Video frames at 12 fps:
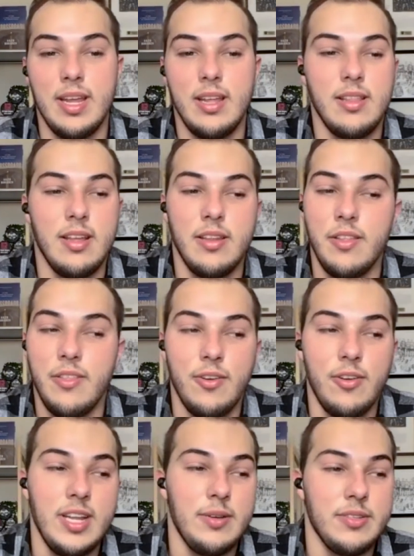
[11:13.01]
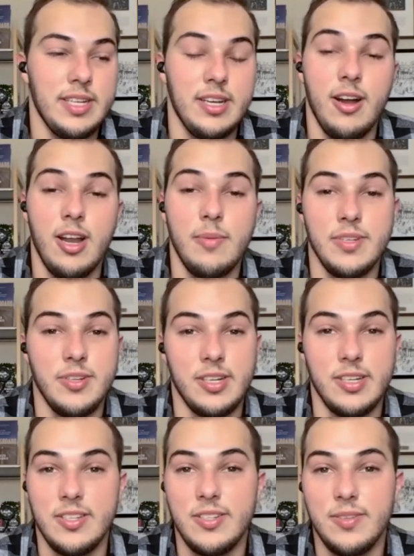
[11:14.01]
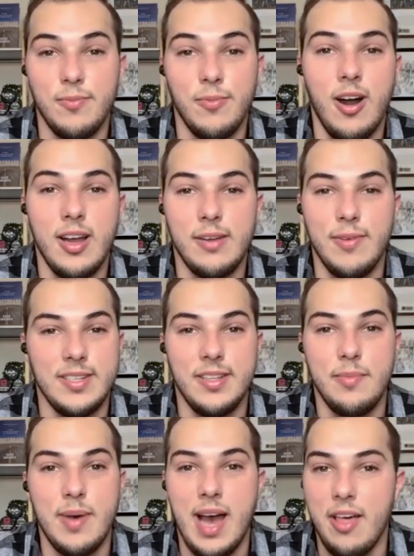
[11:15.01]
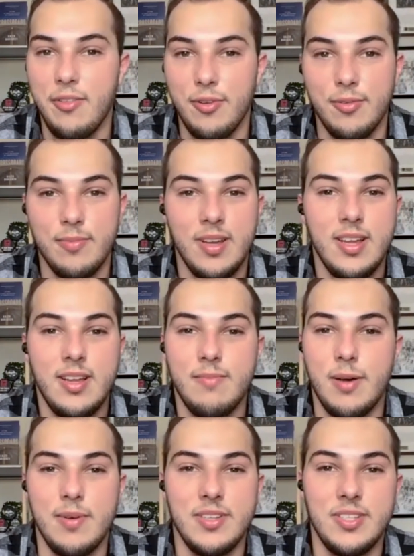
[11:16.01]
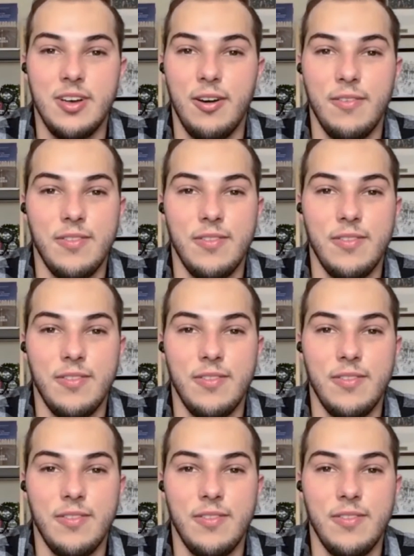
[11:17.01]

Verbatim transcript: And then the third day was I got up and took a walk, went to the bathroom by myself.